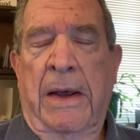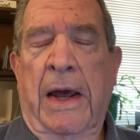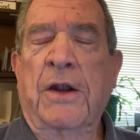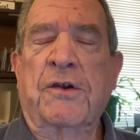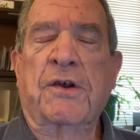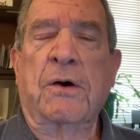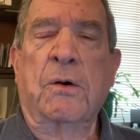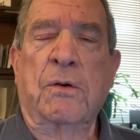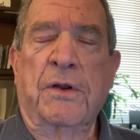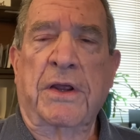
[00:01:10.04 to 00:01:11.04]
And so
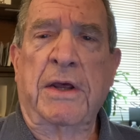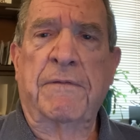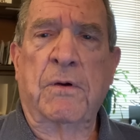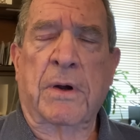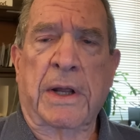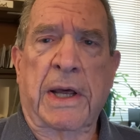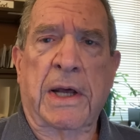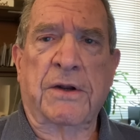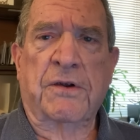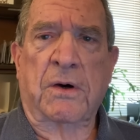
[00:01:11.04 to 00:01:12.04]
to give you an
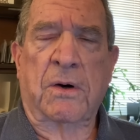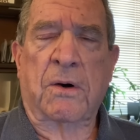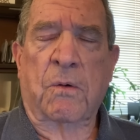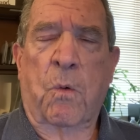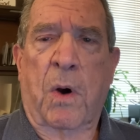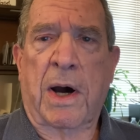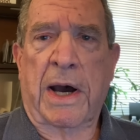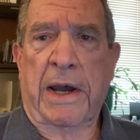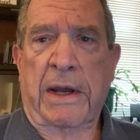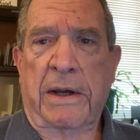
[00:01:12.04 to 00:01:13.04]
answer on
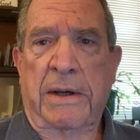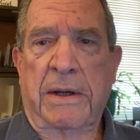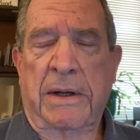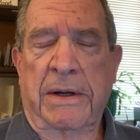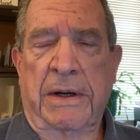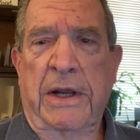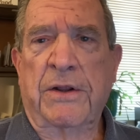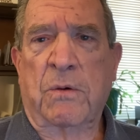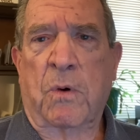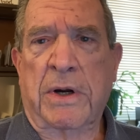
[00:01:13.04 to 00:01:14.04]
why
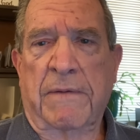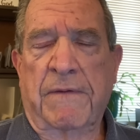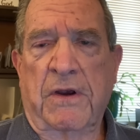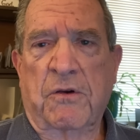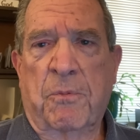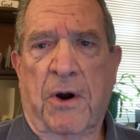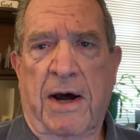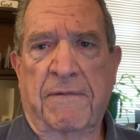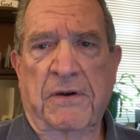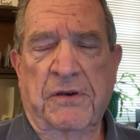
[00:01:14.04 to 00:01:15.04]
neither one of these
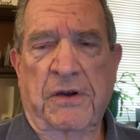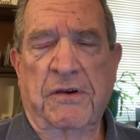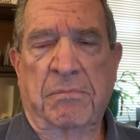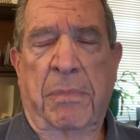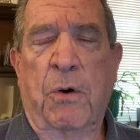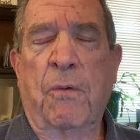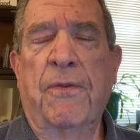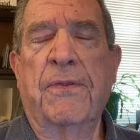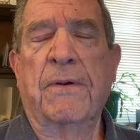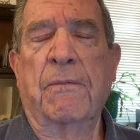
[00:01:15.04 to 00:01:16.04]
prophecies,
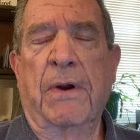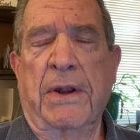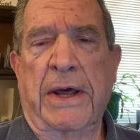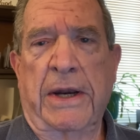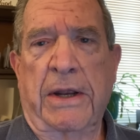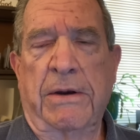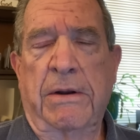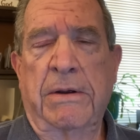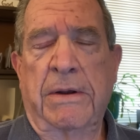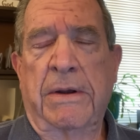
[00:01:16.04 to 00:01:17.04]
both related
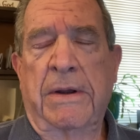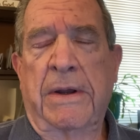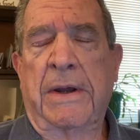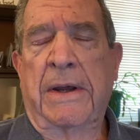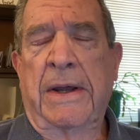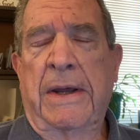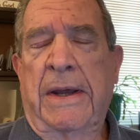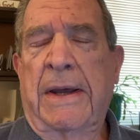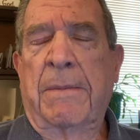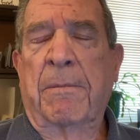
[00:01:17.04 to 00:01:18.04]

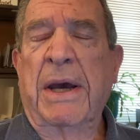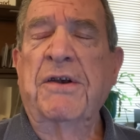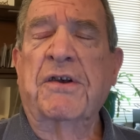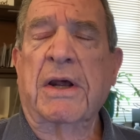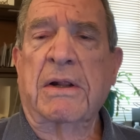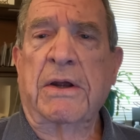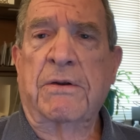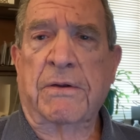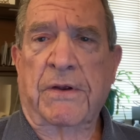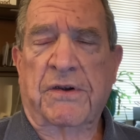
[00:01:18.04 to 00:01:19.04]
basically
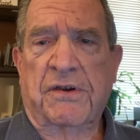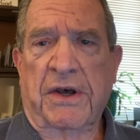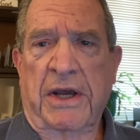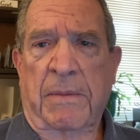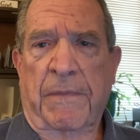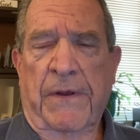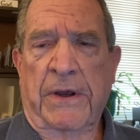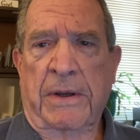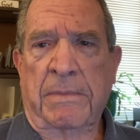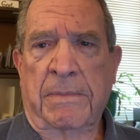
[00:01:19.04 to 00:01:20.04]
to the same
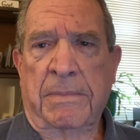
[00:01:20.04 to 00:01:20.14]
thing,